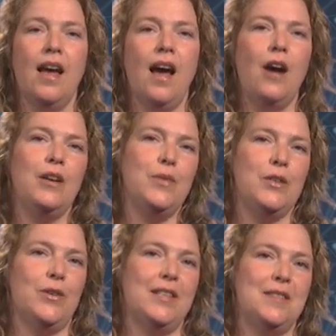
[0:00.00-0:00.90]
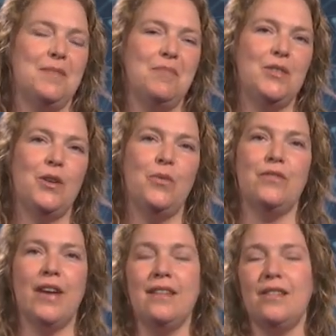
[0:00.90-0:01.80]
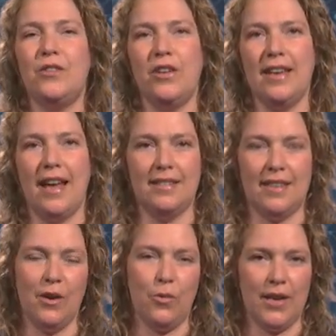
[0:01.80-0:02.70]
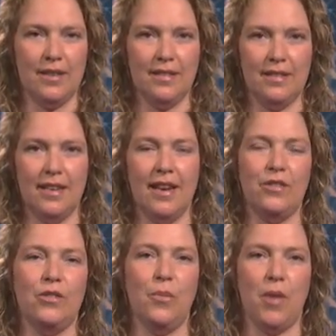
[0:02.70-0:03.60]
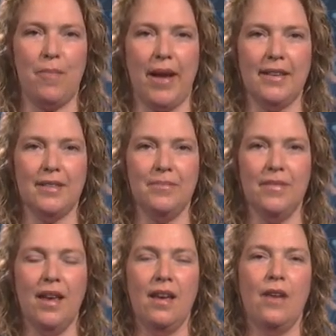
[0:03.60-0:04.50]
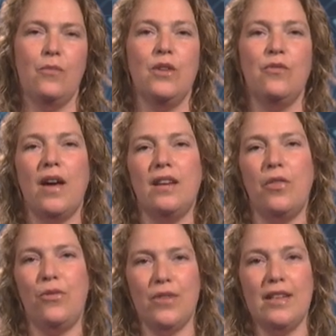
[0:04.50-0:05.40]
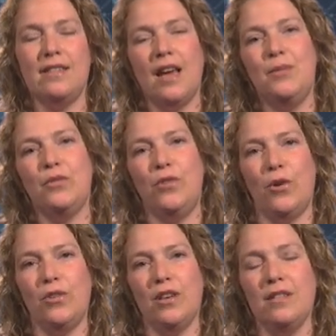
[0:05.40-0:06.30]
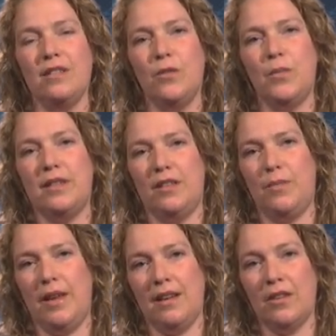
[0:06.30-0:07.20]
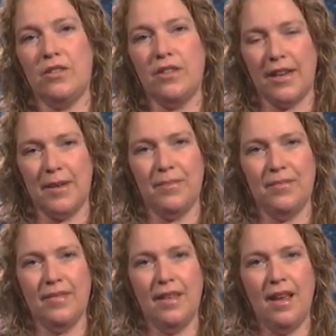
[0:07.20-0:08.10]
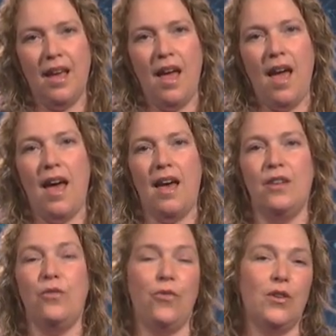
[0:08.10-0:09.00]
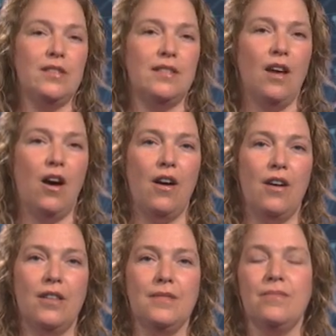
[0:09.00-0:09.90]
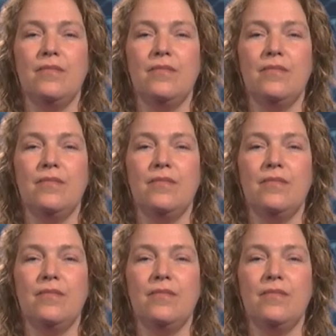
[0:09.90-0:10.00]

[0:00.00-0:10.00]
How did we do it? So we ran this study at Sanquin, the National Blood Bank. We invited three types of donors to participate in our study. And the first are